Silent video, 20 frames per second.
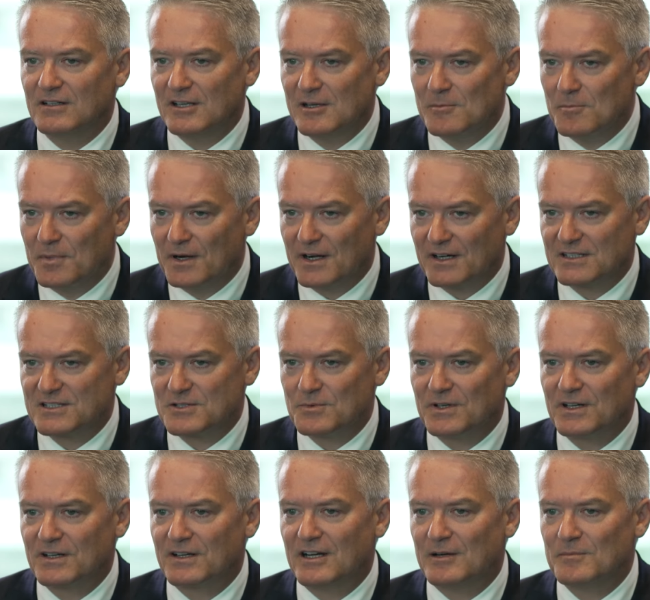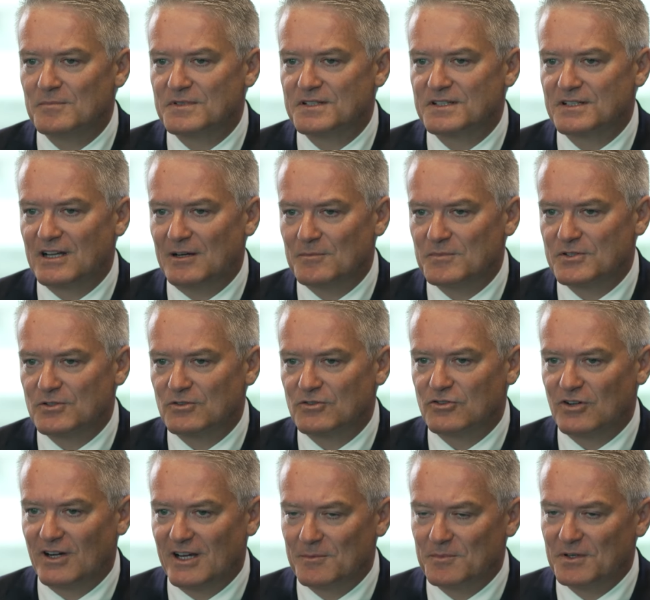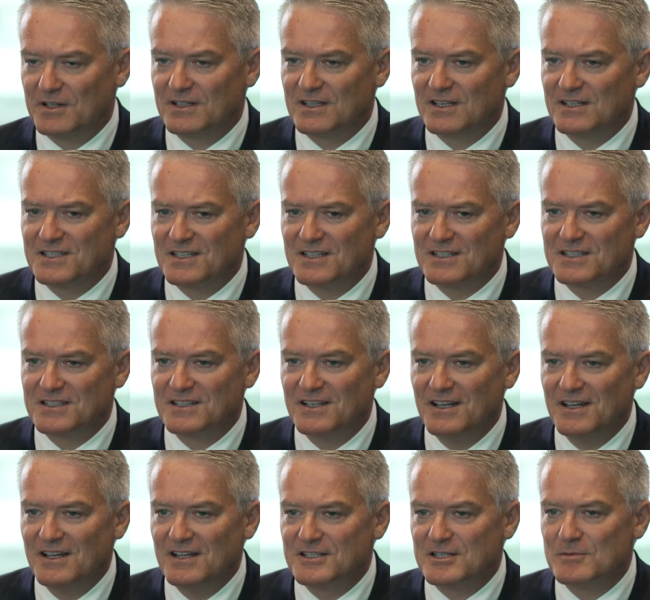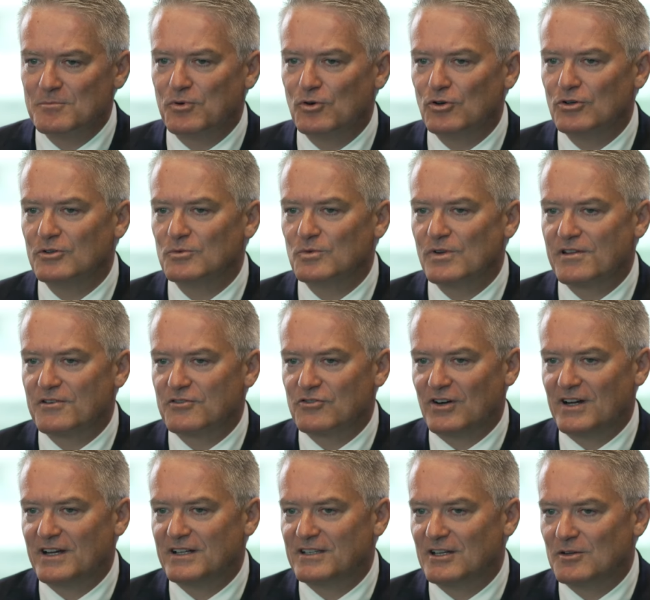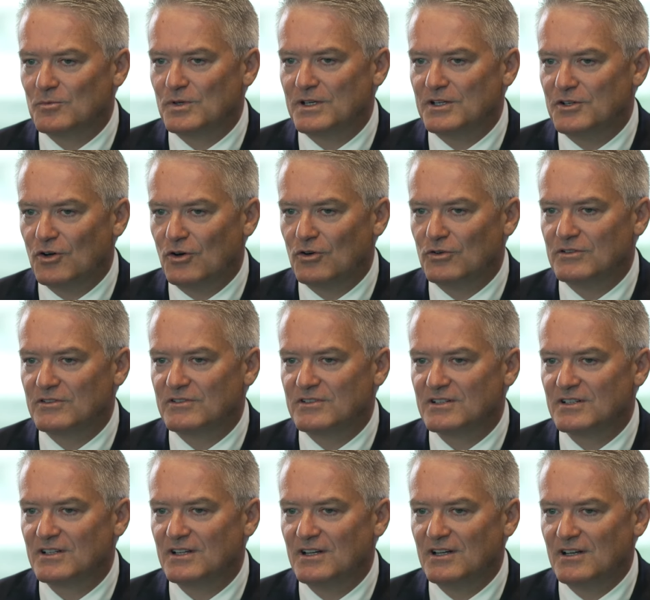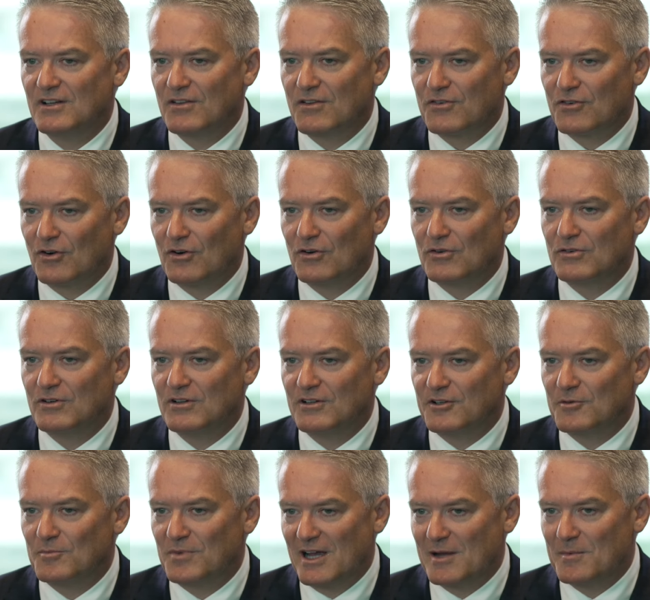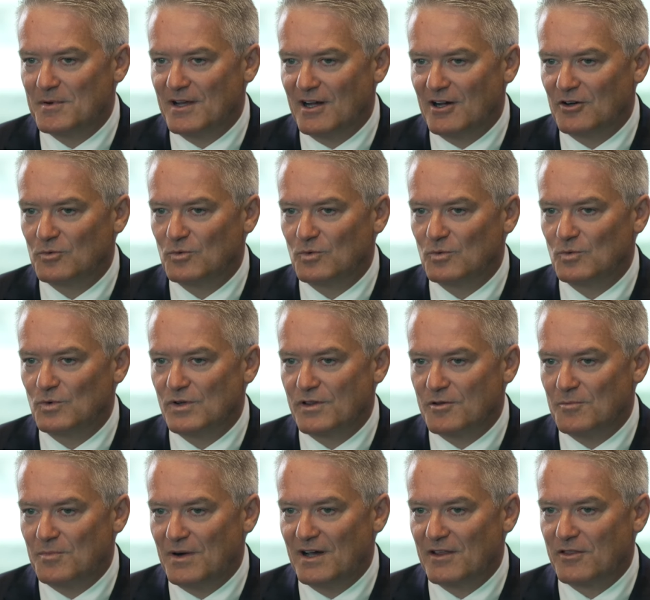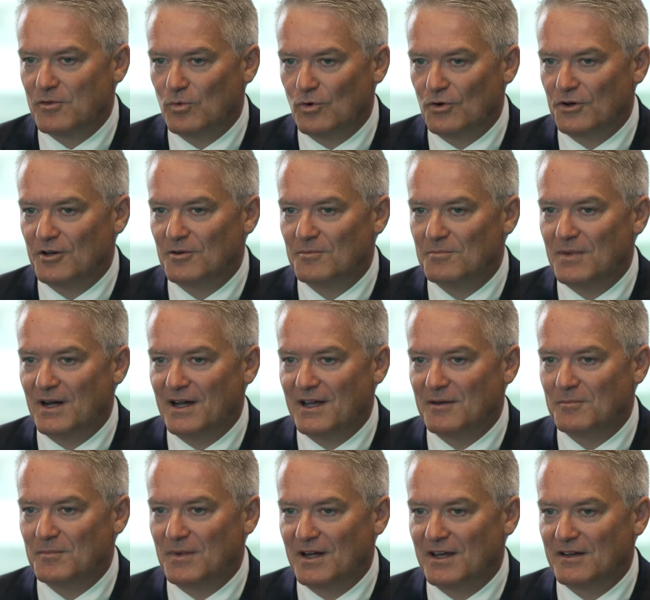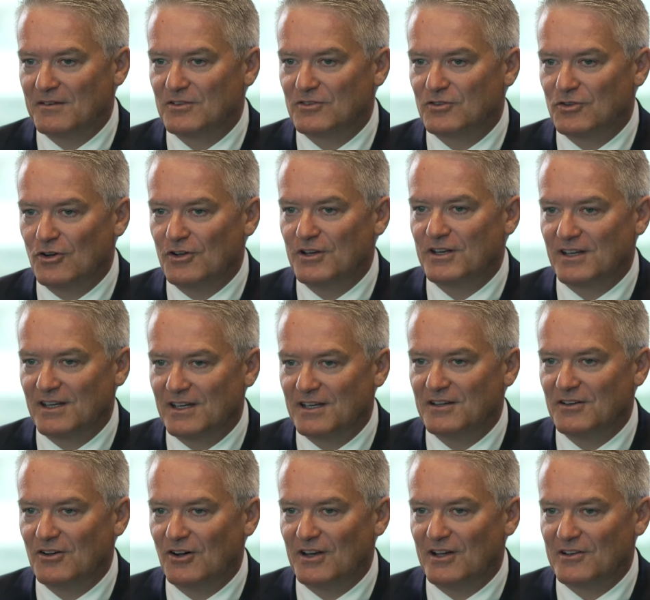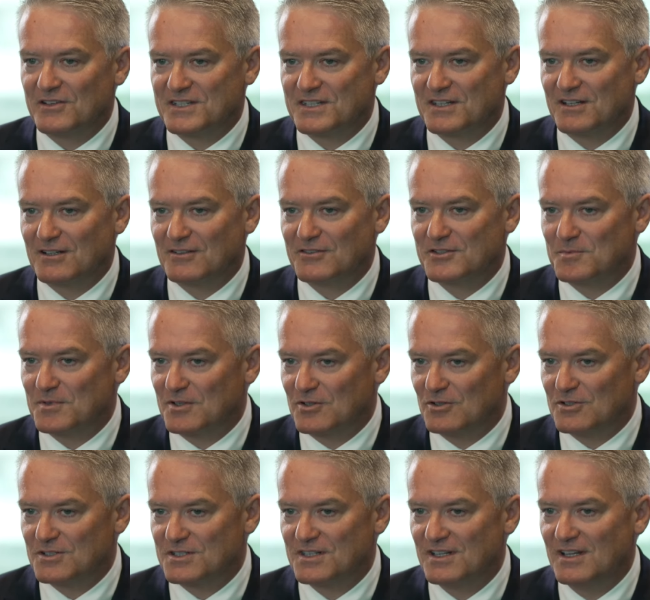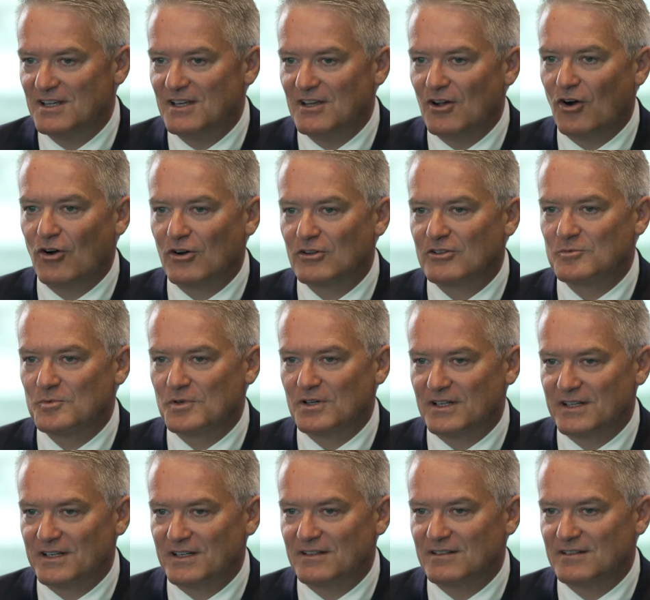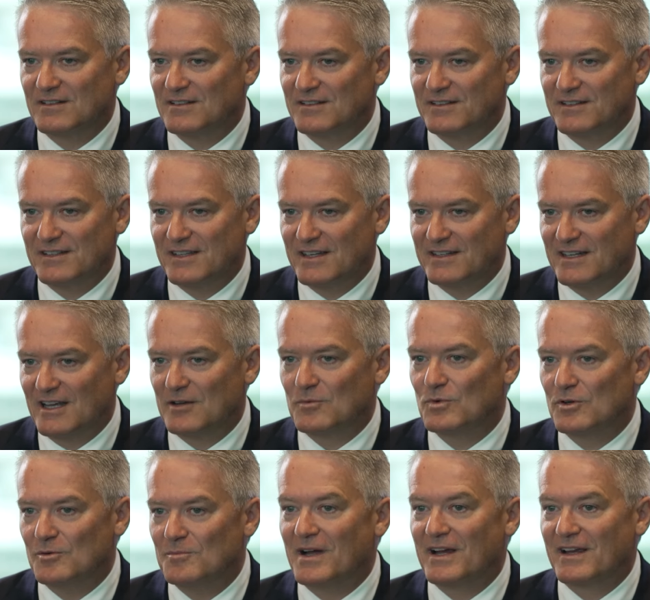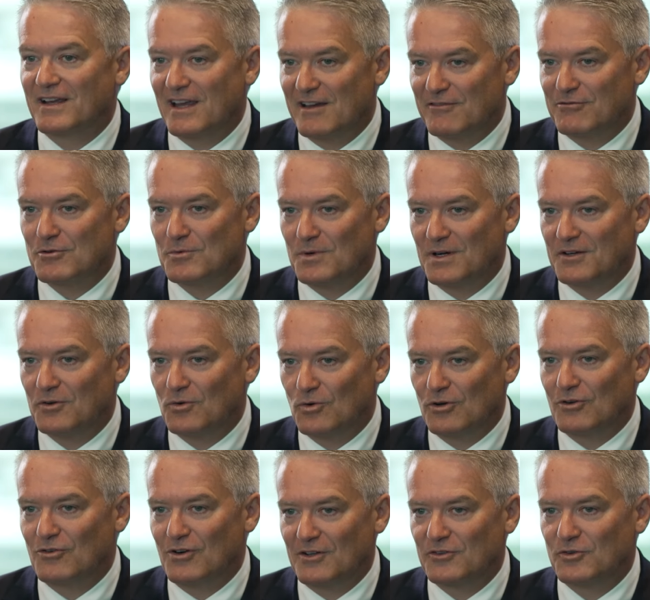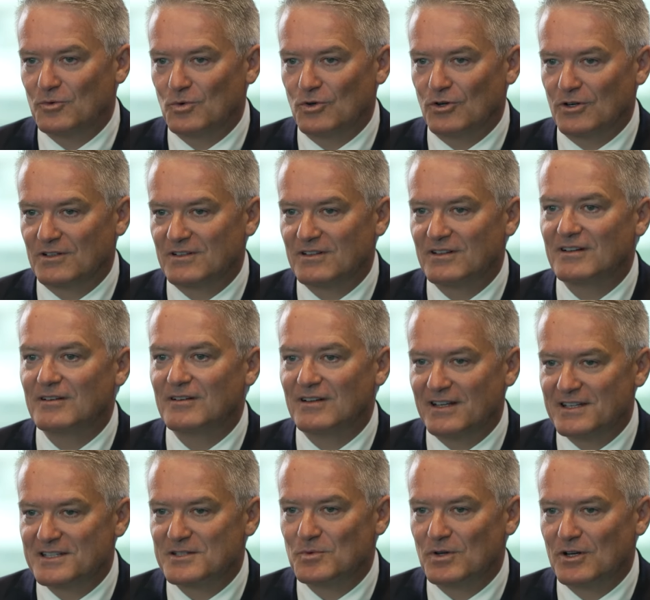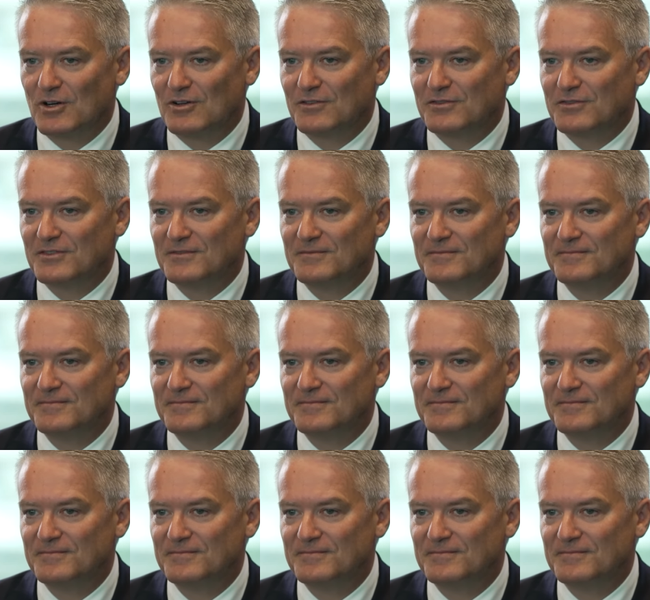impacts when it comes to trade. But it's important with trade that we don't throw the baby out with the bathwater by turning in on ourselves, because ultimately that will make everyone all around the world less well off.